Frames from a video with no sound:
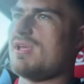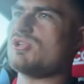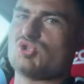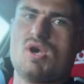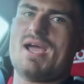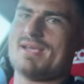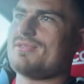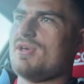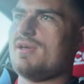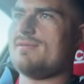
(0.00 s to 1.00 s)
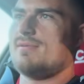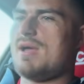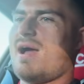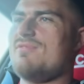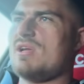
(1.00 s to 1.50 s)
a track that
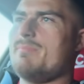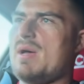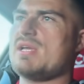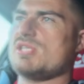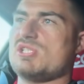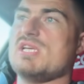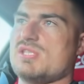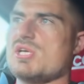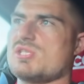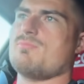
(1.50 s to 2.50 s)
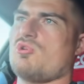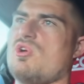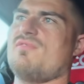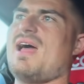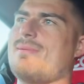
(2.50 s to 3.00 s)
having a bucket seat does
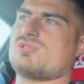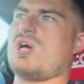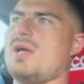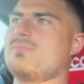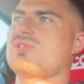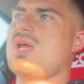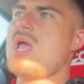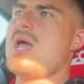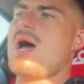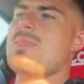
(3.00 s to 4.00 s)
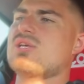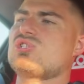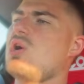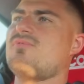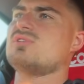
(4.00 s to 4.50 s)
improve lap times, and that's
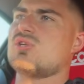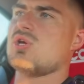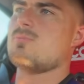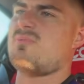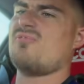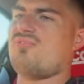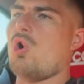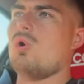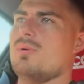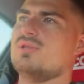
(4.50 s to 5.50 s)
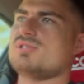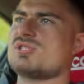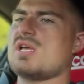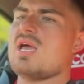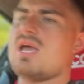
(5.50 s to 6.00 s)
nothing to do with
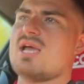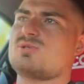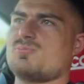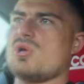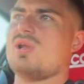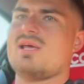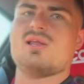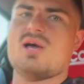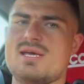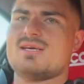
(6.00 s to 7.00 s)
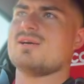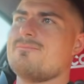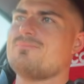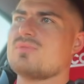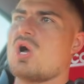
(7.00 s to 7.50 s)
performance. It's purely like
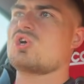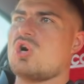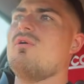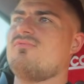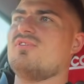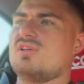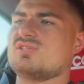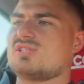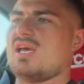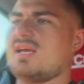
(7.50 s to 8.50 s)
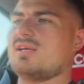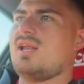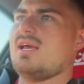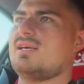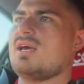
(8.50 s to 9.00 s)
a confidence thing.
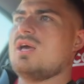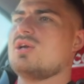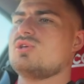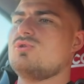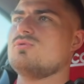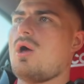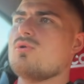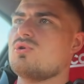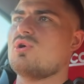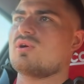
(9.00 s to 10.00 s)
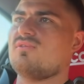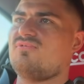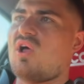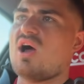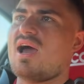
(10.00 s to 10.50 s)
Like, you know you're not going to
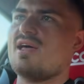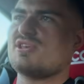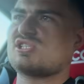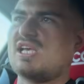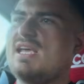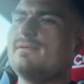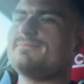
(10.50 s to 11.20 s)
fly out of the seat,